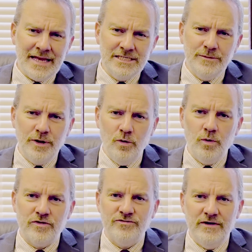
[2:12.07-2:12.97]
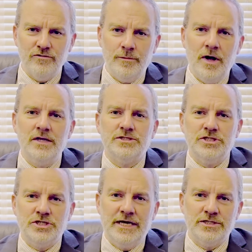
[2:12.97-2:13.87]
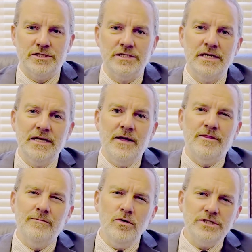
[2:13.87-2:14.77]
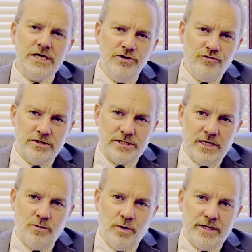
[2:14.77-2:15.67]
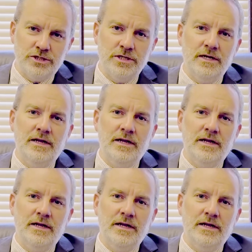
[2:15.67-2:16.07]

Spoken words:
is a bill with several policy changes, the most interesting of which